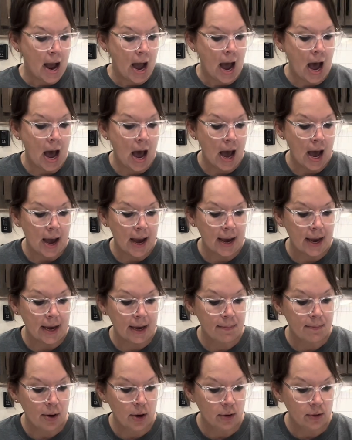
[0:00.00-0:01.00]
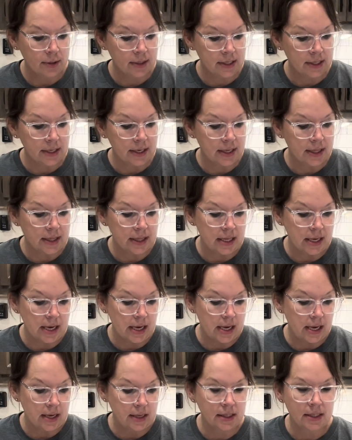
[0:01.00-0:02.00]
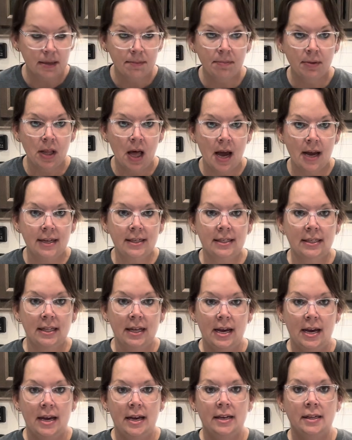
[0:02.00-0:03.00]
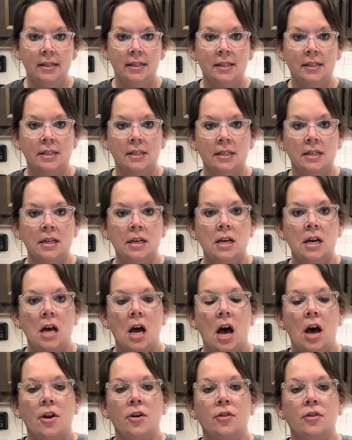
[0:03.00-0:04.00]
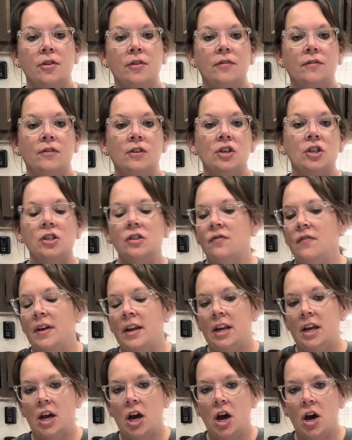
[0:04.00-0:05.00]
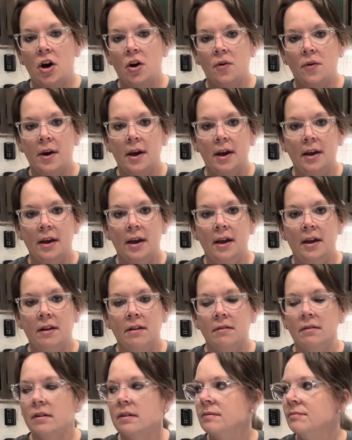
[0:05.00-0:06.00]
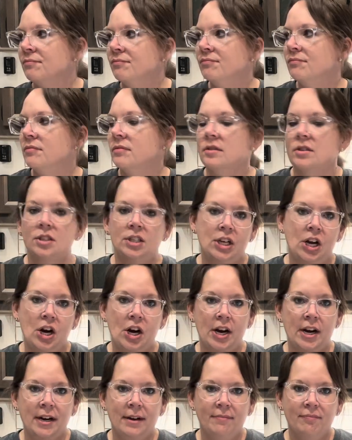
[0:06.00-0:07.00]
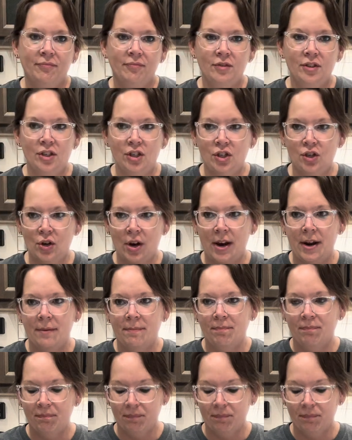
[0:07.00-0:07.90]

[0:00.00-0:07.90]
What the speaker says: I posted the supplies list under the first video, and sorry, there's a train.